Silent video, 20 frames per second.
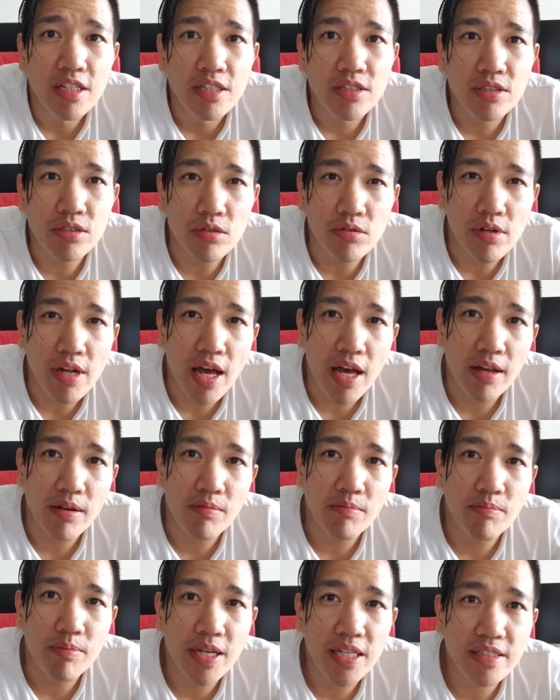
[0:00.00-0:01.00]
So that
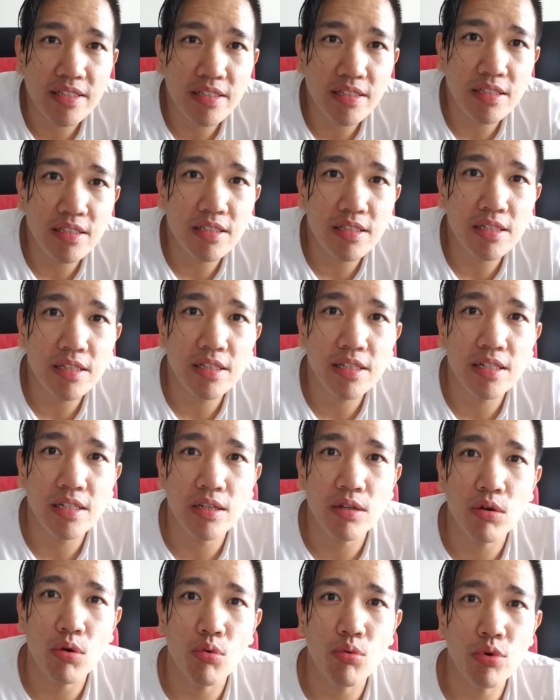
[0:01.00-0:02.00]
basically
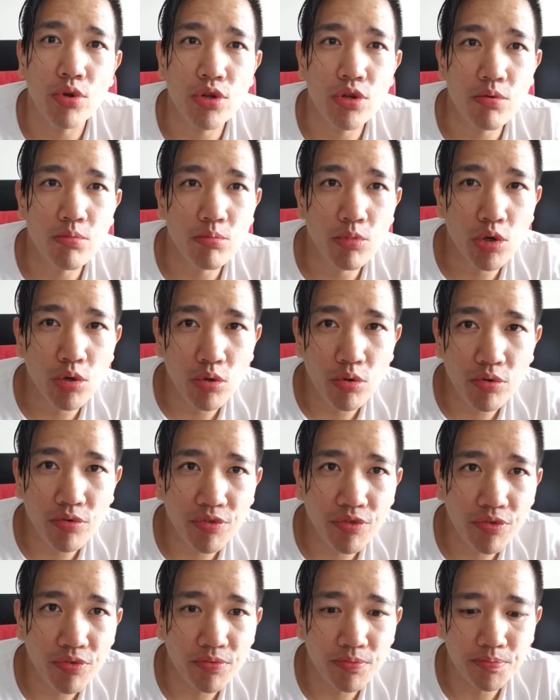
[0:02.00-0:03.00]
when you
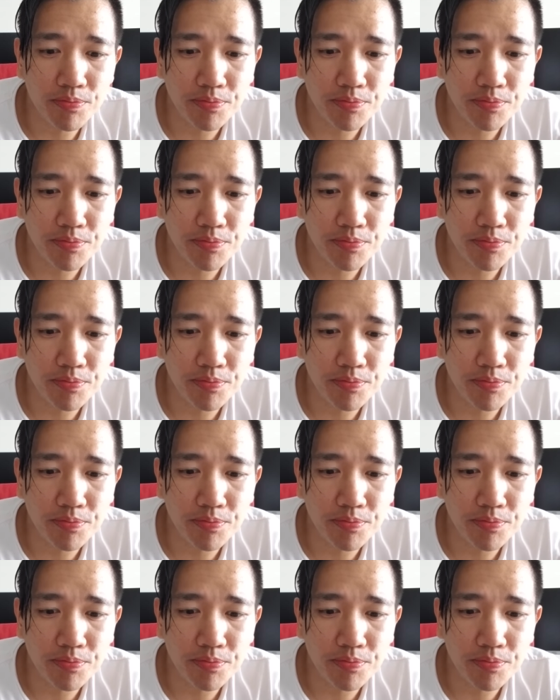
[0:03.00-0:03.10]
move,